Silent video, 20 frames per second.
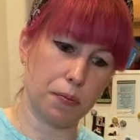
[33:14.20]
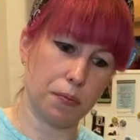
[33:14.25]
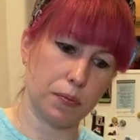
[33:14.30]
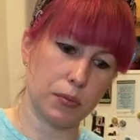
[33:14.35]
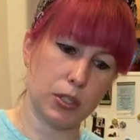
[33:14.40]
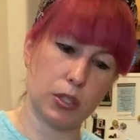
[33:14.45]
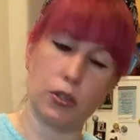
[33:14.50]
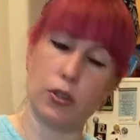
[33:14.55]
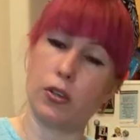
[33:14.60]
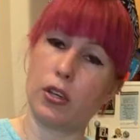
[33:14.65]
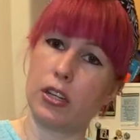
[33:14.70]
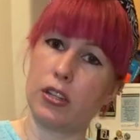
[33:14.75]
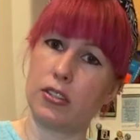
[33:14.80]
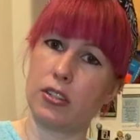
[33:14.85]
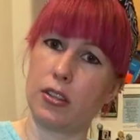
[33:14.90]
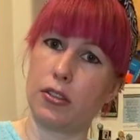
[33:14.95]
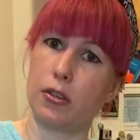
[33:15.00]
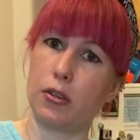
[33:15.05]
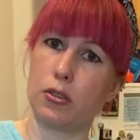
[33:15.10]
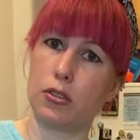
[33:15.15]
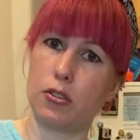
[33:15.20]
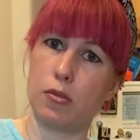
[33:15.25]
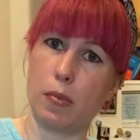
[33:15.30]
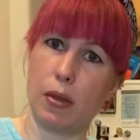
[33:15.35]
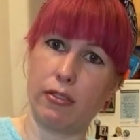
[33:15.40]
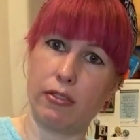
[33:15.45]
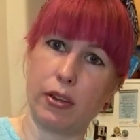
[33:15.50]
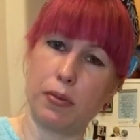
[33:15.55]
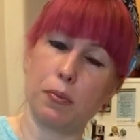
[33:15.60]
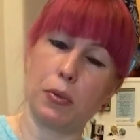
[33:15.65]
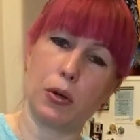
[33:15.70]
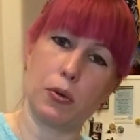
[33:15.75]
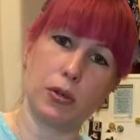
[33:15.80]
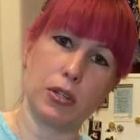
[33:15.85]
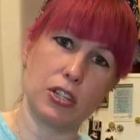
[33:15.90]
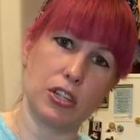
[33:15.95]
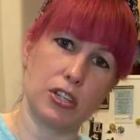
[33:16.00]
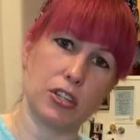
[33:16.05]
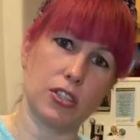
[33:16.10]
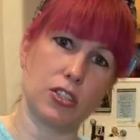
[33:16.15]
So you can send those to my Venmo,
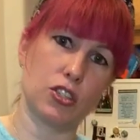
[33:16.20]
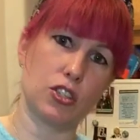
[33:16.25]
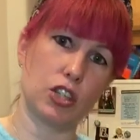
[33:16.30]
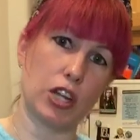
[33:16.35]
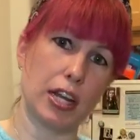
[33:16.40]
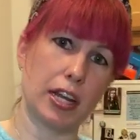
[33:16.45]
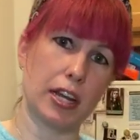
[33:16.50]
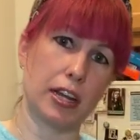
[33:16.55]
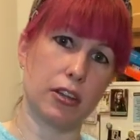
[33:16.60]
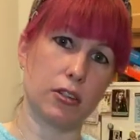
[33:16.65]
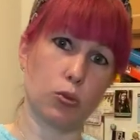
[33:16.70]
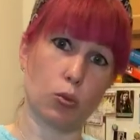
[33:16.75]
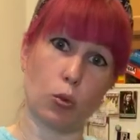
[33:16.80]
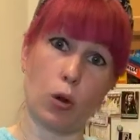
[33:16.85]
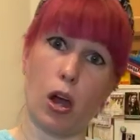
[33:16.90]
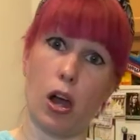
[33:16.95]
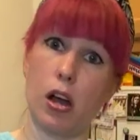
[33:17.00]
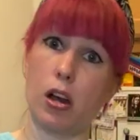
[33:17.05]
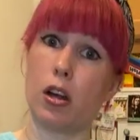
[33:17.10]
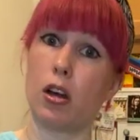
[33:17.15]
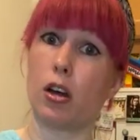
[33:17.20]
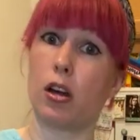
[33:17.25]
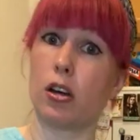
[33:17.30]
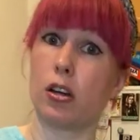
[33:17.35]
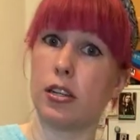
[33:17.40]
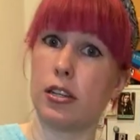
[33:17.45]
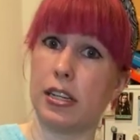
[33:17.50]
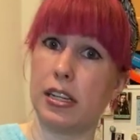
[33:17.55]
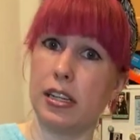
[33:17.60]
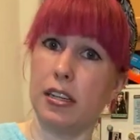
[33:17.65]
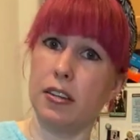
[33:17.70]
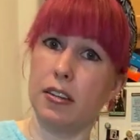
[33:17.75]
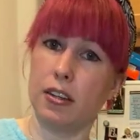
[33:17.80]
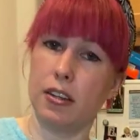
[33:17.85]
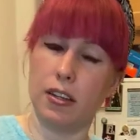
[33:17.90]
which is JSRockRD.